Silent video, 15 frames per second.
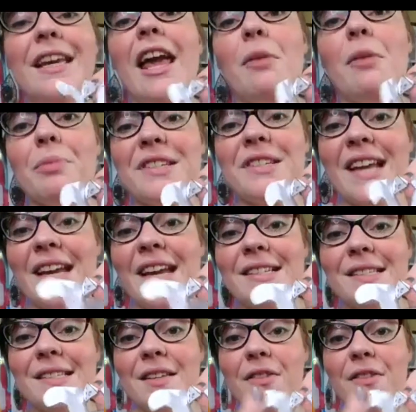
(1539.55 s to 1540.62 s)
and
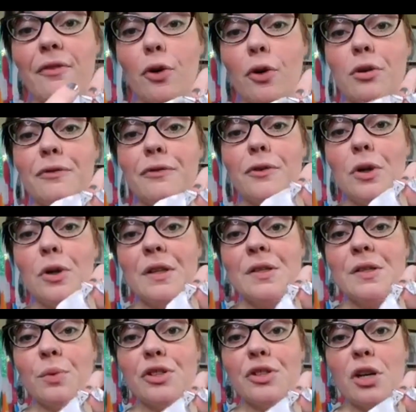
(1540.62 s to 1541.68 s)
protects the vocal
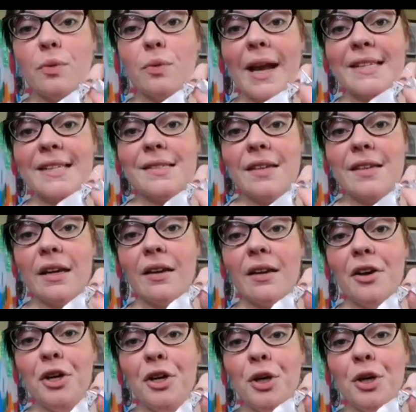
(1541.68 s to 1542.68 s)
folds, which are resting